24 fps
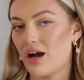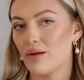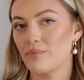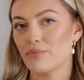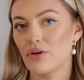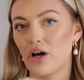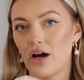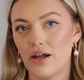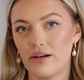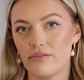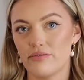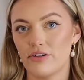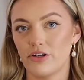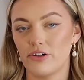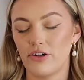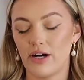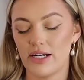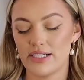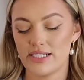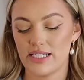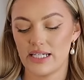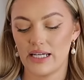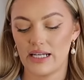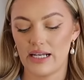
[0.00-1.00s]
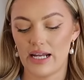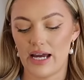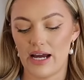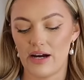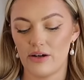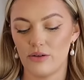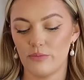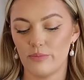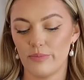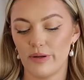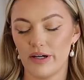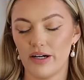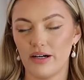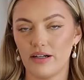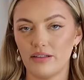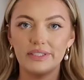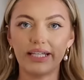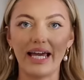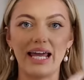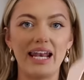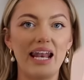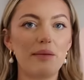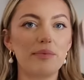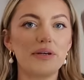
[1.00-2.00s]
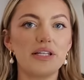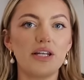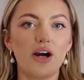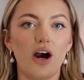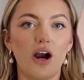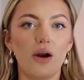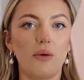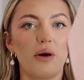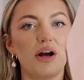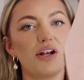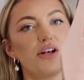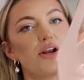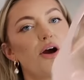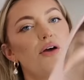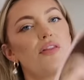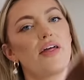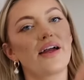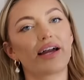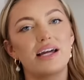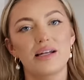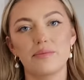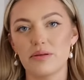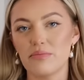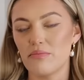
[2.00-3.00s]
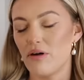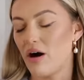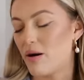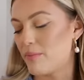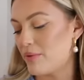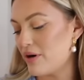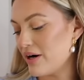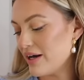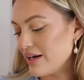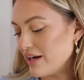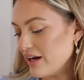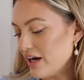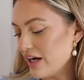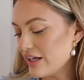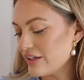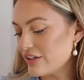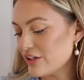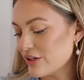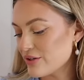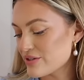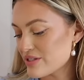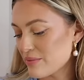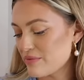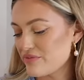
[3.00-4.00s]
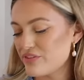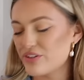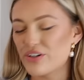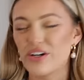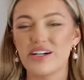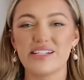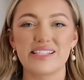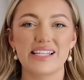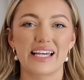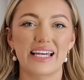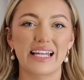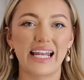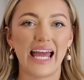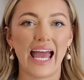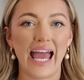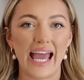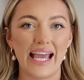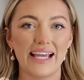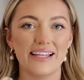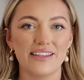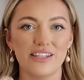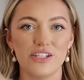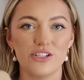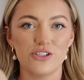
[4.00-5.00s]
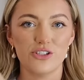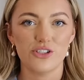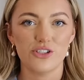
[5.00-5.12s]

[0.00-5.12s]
I'm kind of regretting it now, but yeah, let me know. I know they're gonna be Marmite. I know some of you guys are gonna hate these